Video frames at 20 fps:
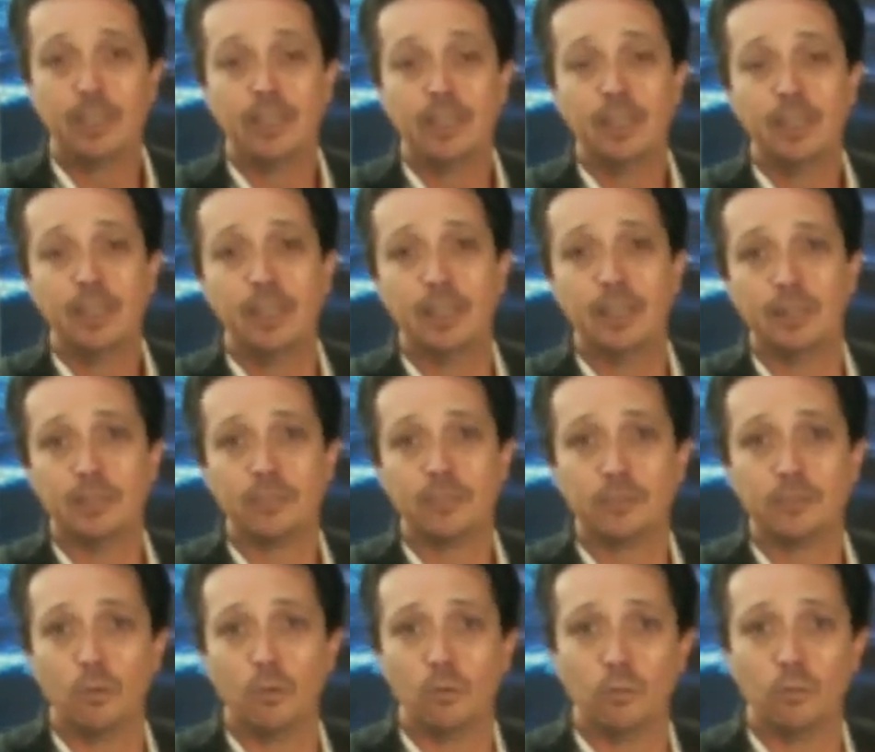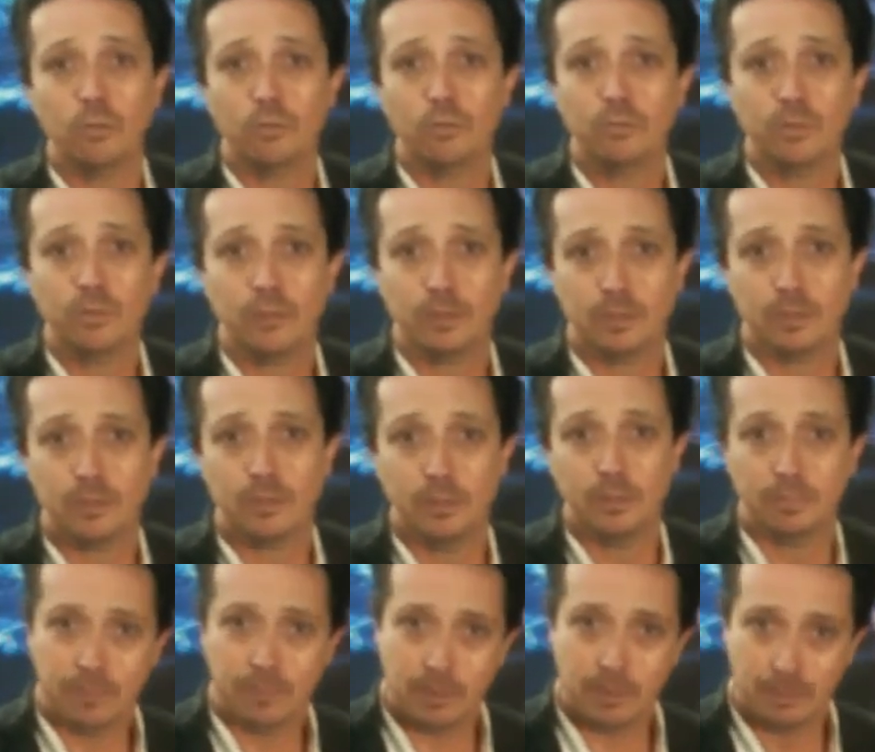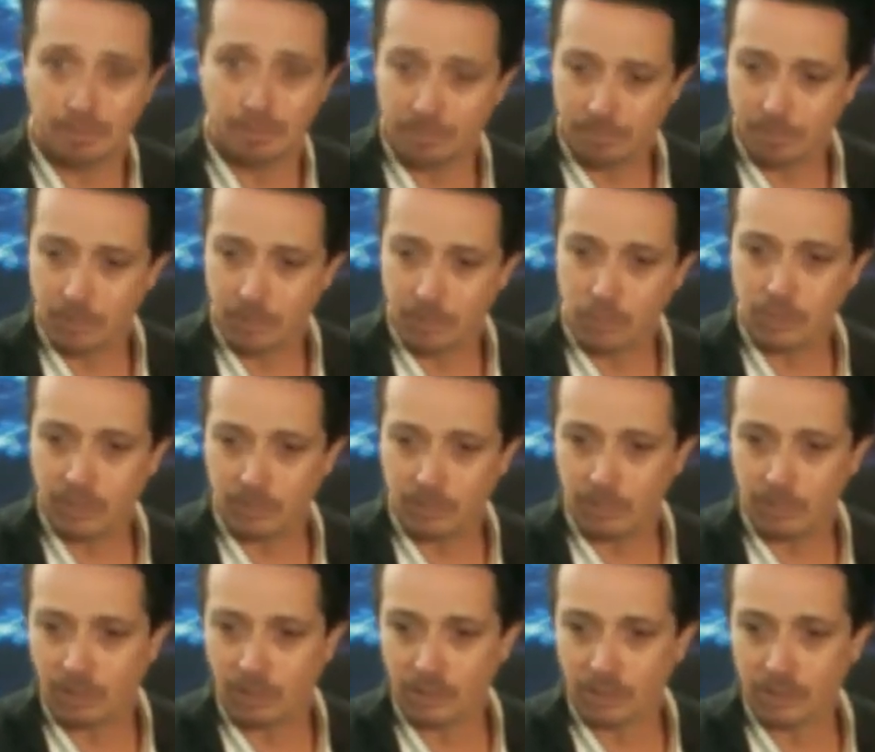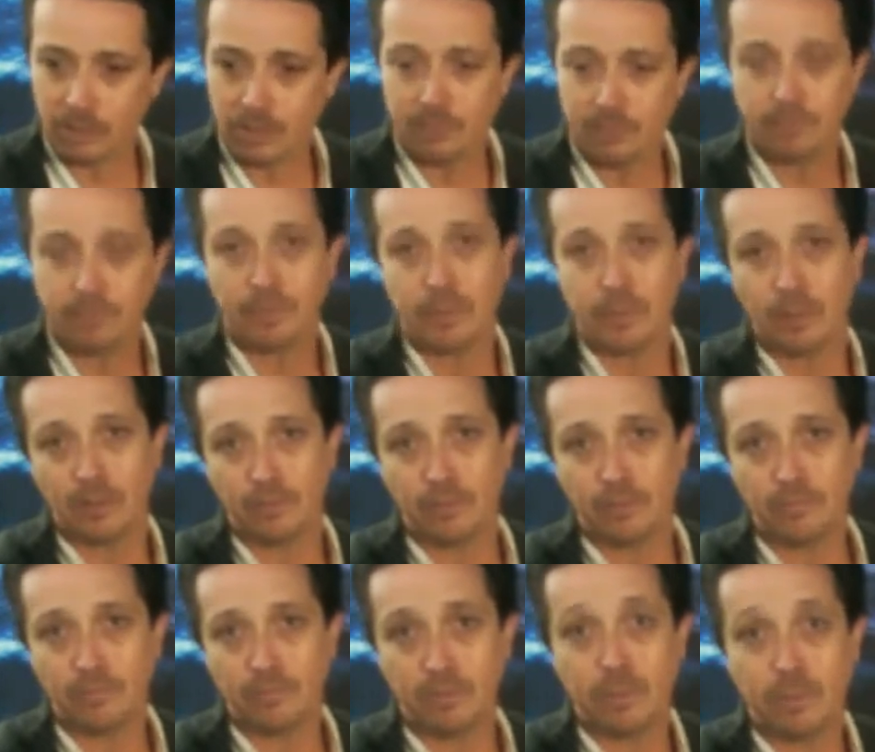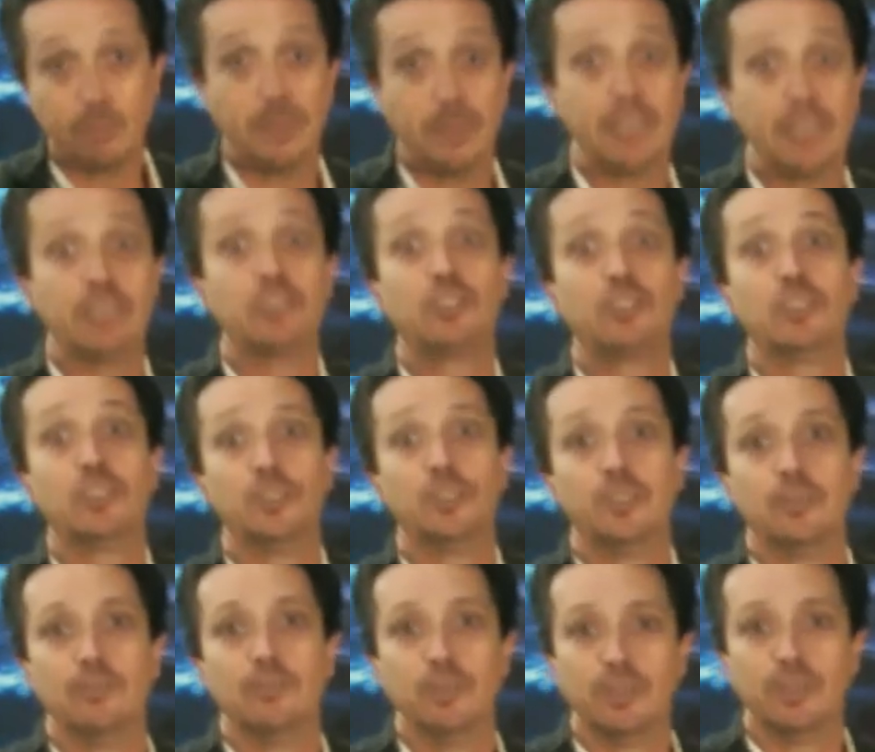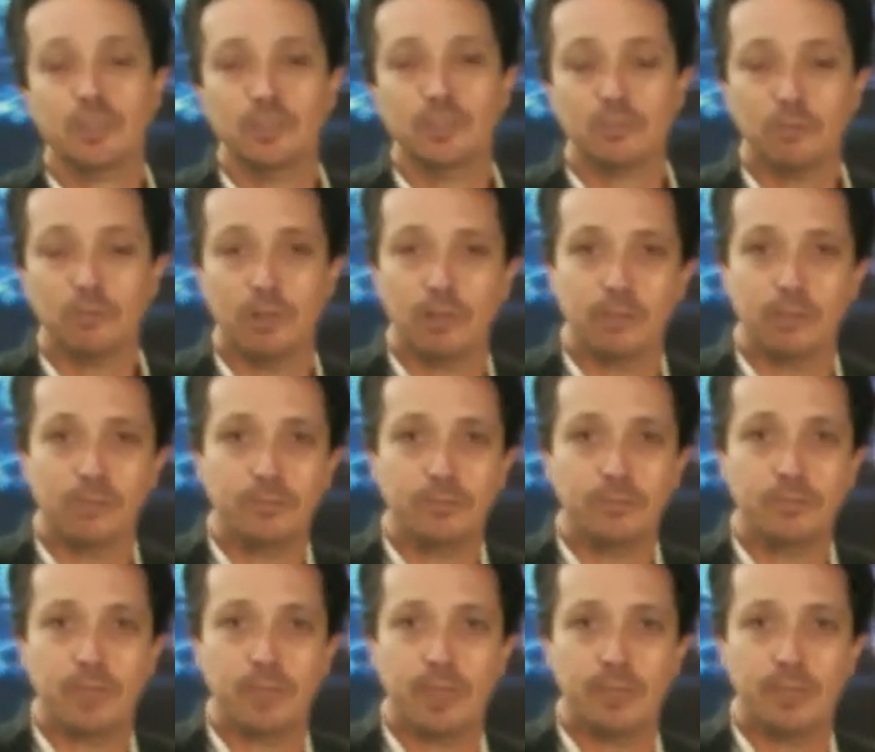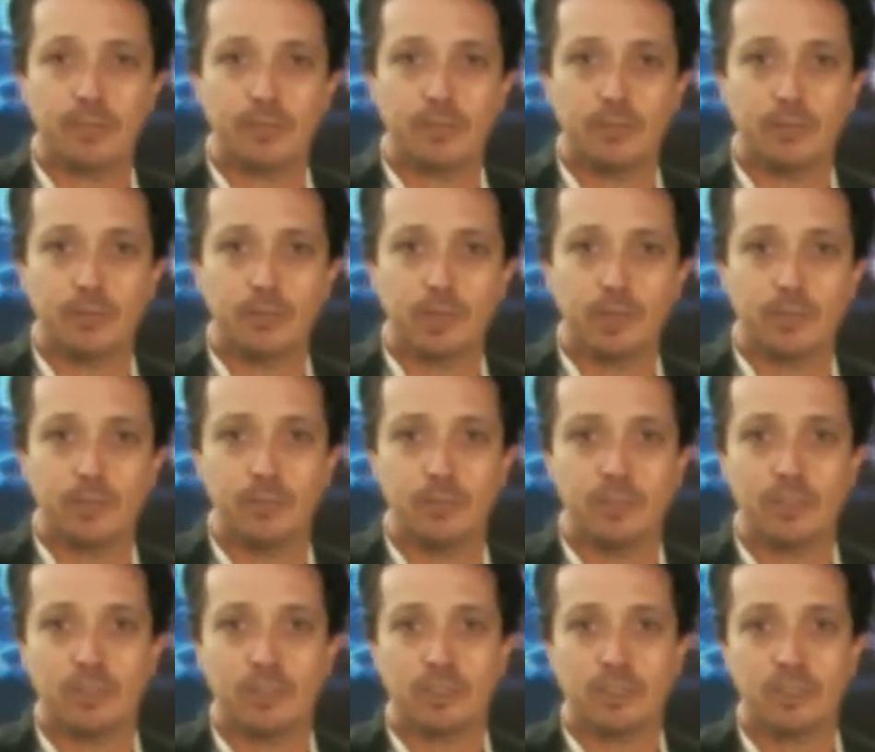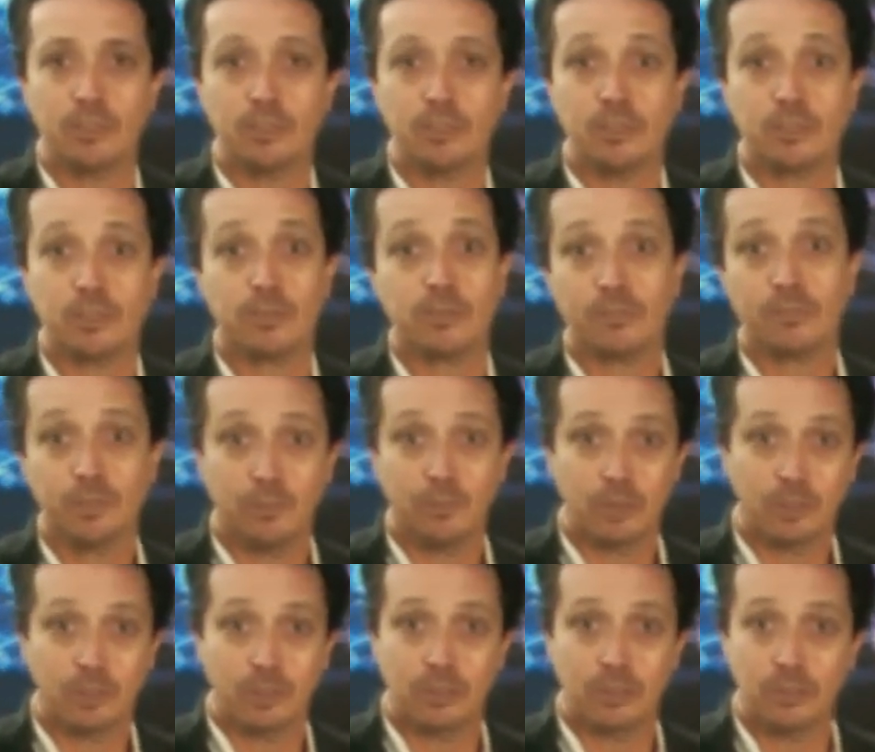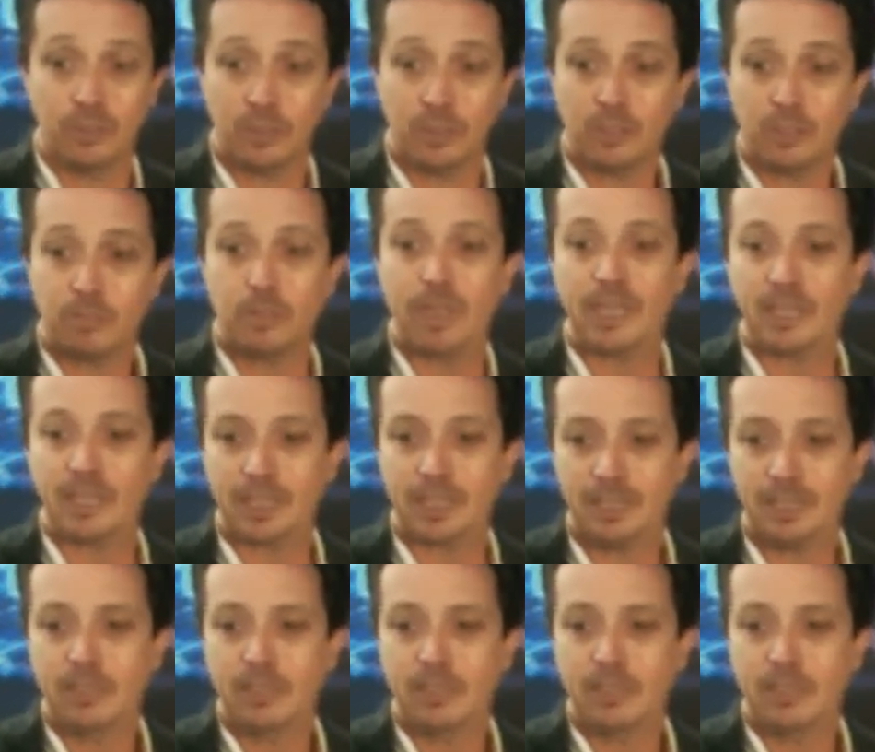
It's all the the building blocks of speech, which exactly we as musicians want to do is speak